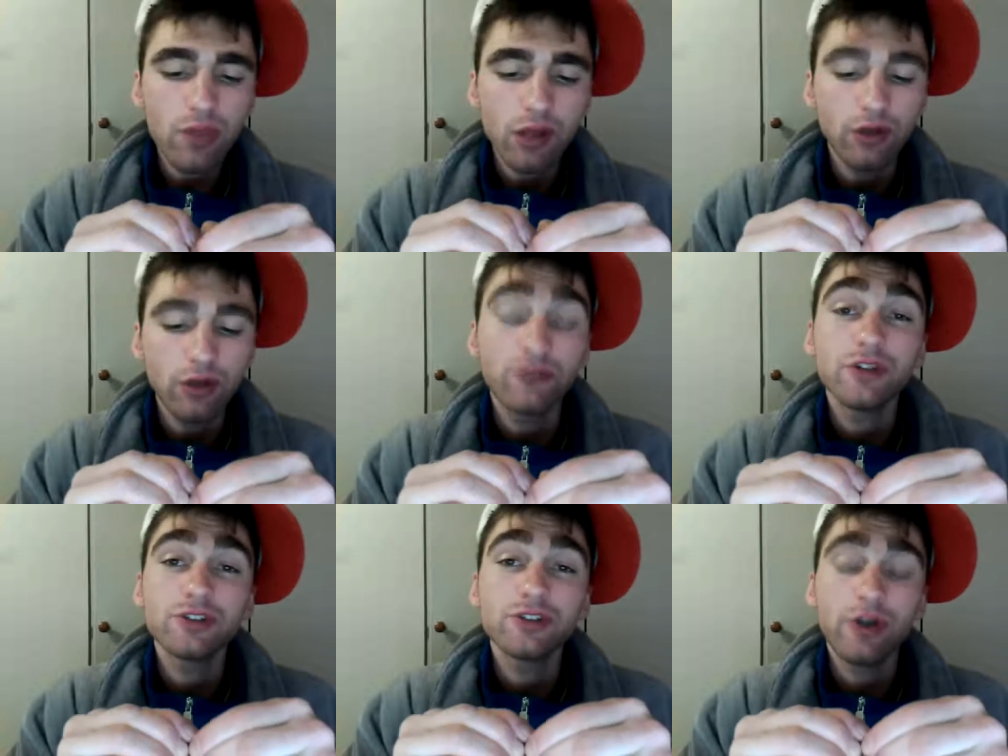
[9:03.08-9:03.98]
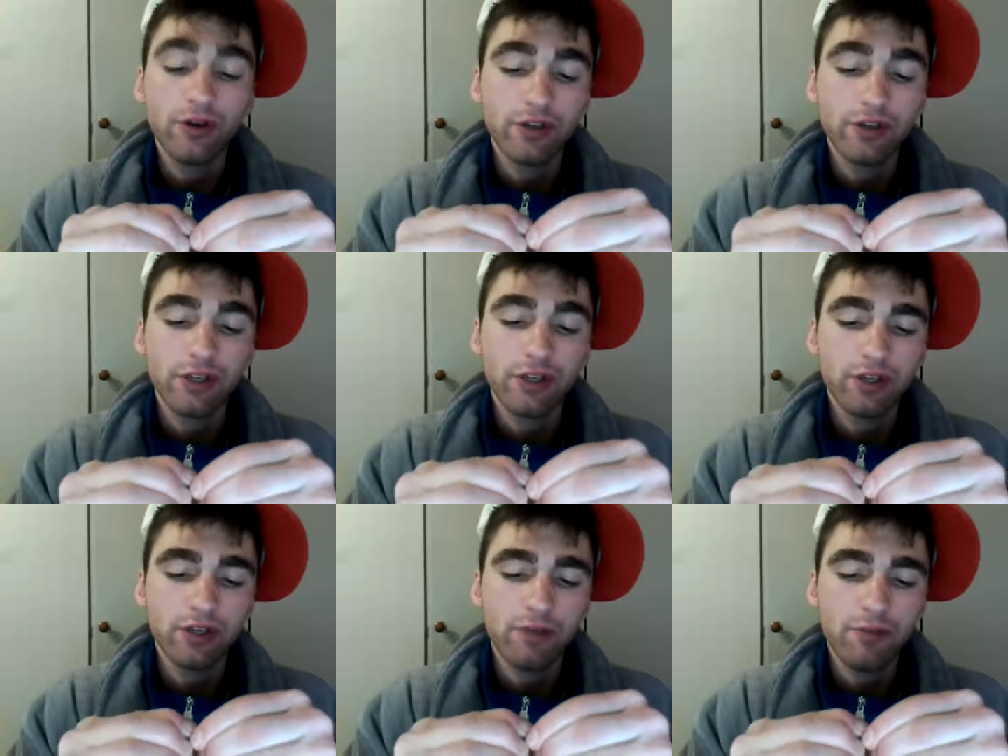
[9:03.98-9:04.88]
A lot of things going on in the kitchen at
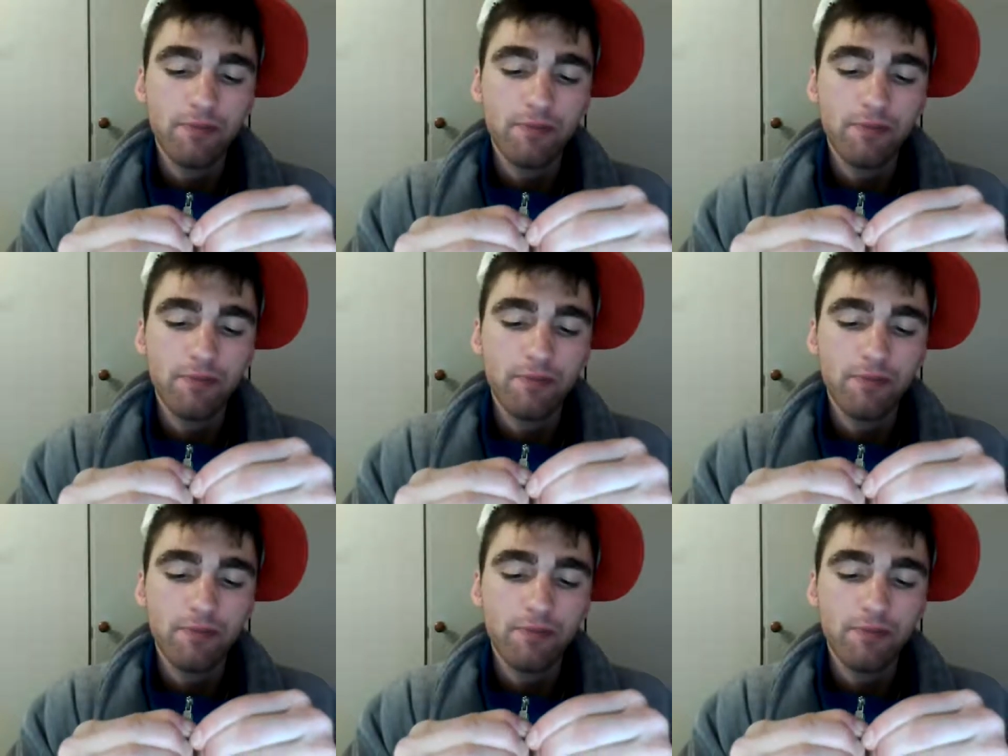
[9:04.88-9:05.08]
the moment.